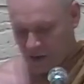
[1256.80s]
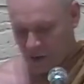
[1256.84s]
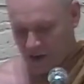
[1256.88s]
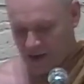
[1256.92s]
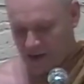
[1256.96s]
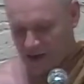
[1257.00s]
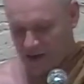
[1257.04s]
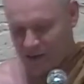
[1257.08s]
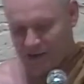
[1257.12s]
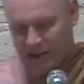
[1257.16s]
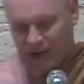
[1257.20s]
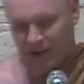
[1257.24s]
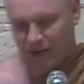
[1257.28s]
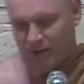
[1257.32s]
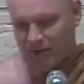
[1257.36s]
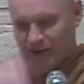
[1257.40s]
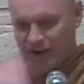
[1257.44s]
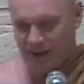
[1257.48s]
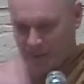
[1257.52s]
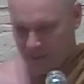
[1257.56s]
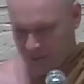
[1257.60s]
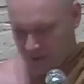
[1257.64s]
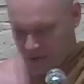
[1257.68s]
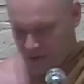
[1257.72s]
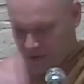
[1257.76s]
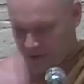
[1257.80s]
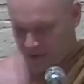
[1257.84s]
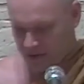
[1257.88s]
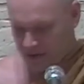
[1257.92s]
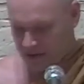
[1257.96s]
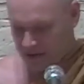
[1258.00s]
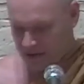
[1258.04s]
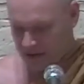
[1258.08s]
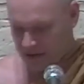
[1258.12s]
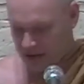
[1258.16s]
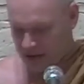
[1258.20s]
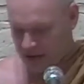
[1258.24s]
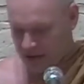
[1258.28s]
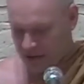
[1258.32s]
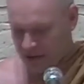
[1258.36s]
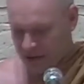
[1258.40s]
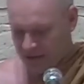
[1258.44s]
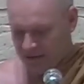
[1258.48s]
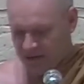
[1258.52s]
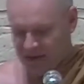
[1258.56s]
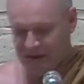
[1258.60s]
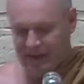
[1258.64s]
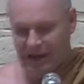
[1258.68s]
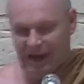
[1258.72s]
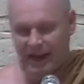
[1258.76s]
once you get to that point, you have
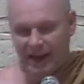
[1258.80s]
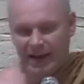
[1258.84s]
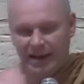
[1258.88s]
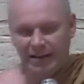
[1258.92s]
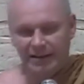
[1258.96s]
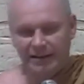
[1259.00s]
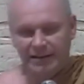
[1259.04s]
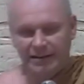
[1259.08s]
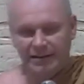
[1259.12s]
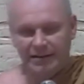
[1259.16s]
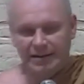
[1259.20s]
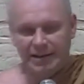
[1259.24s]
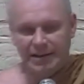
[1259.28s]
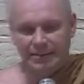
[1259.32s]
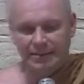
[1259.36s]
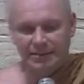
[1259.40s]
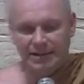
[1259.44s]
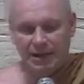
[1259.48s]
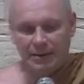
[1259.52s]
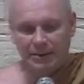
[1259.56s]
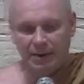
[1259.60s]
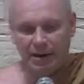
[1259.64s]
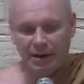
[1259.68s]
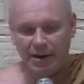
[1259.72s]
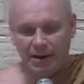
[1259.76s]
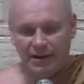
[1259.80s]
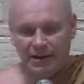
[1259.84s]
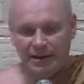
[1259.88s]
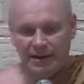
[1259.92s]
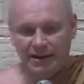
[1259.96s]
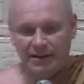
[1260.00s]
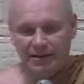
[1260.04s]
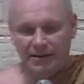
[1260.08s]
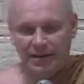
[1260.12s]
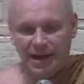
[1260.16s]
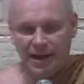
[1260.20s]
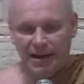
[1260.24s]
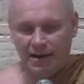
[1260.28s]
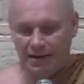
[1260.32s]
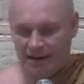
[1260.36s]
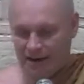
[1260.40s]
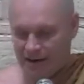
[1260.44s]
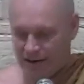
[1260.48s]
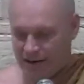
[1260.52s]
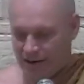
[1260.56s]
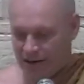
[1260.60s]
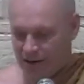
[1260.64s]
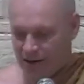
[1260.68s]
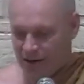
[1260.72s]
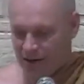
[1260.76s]
attained the deep samadhi, then
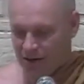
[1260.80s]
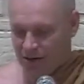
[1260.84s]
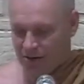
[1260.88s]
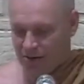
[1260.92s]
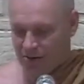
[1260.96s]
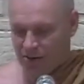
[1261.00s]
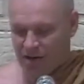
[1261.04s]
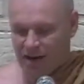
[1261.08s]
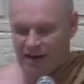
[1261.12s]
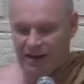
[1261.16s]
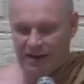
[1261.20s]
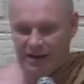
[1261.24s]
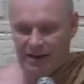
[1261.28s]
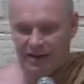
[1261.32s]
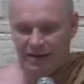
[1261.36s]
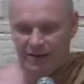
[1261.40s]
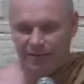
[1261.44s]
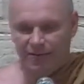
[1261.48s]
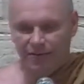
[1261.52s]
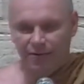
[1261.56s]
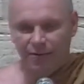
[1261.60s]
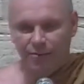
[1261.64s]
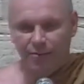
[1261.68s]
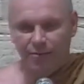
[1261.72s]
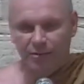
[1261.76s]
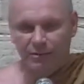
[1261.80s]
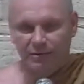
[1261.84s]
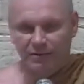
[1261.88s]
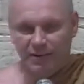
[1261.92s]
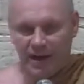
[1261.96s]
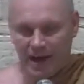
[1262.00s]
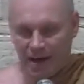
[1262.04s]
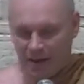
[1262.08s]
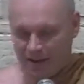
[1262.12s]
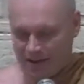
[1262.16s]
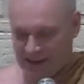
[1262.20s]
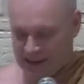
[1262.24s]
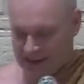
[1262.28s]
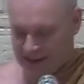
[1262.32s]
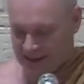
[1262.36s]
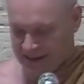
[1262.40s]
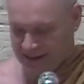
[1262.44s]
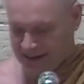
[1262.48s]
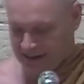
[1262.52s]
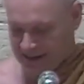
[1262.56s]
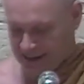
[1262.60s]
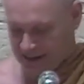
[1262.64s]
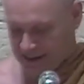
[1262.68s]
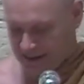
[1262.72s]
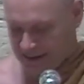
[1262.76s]
you're ready for profound
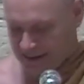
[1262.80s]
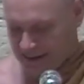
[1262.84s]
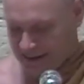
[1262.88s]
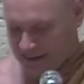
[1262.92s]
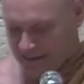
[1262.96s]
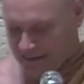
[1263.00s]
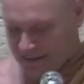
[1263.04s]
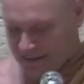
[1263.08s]
insight.